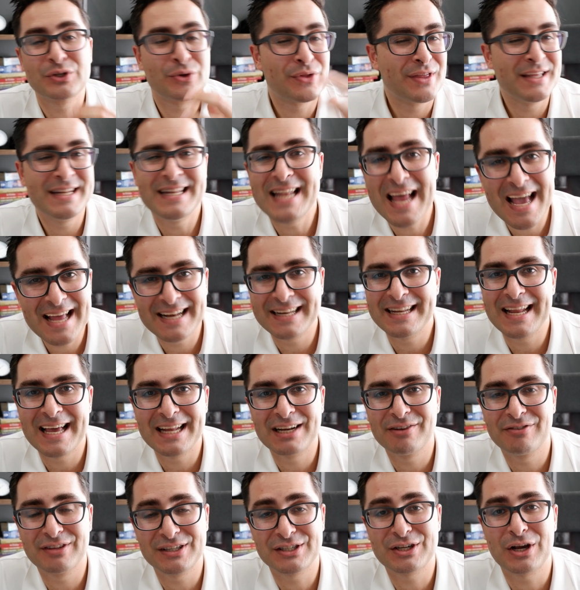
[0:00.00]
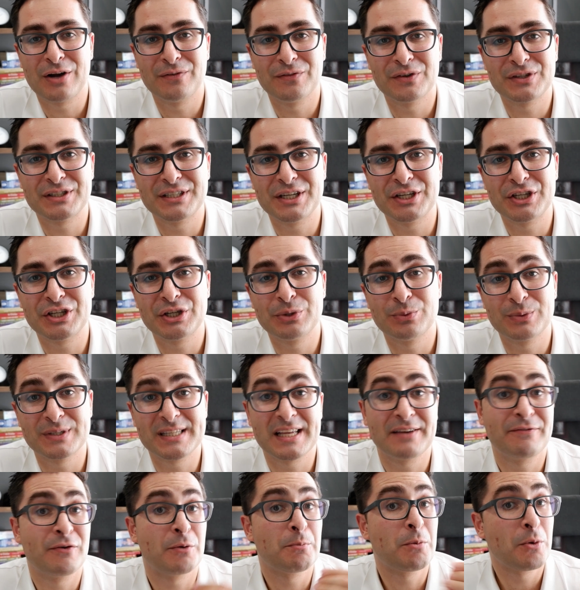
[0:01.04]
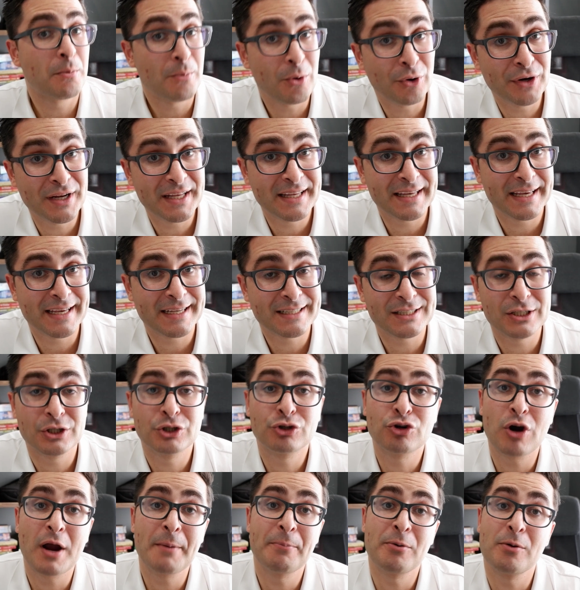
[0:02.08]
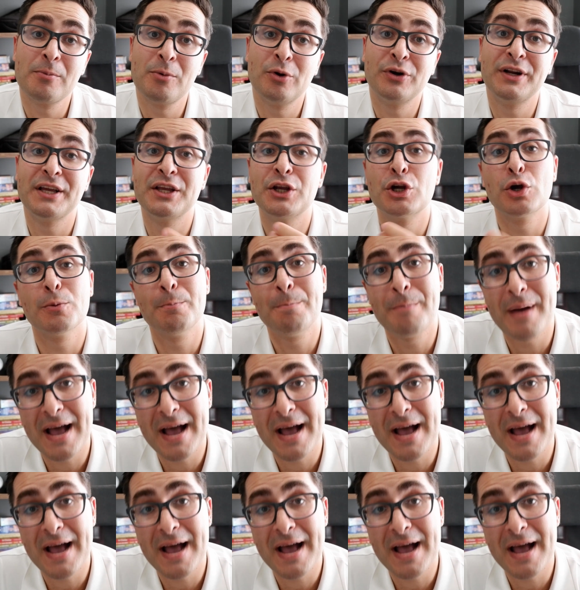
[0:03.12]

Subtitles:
So the net of this conversation was that if you're promoting gigs, try promoting your